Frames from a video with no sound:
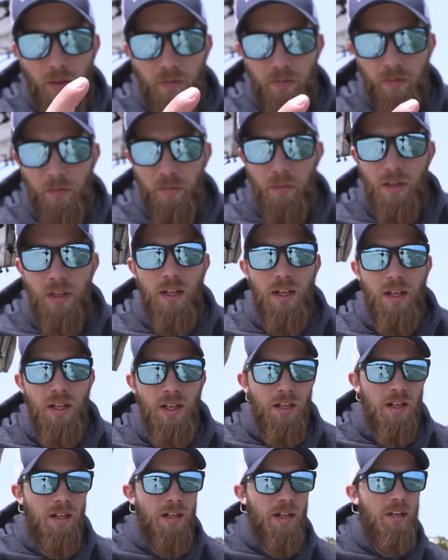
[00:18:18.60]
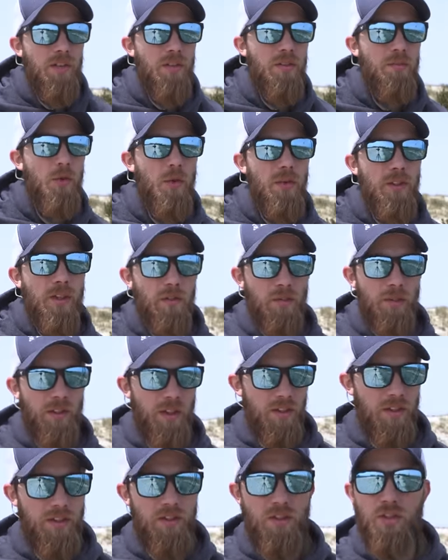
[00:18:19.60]
from how small that
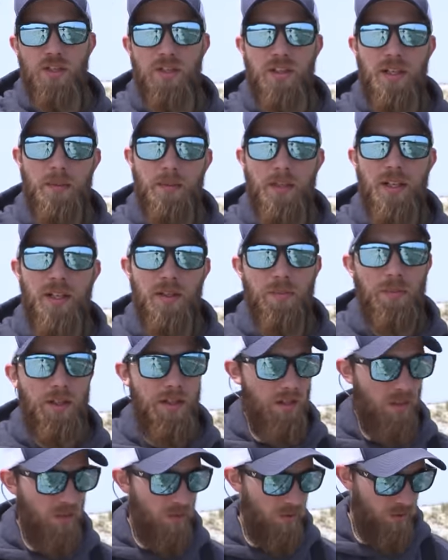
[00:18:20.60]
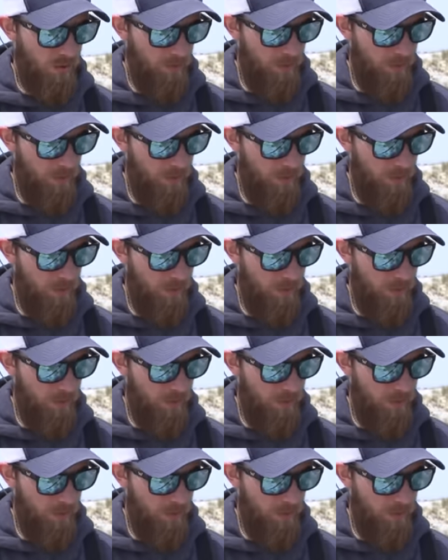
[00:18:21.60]
reel is, just kept hitting my knuckles.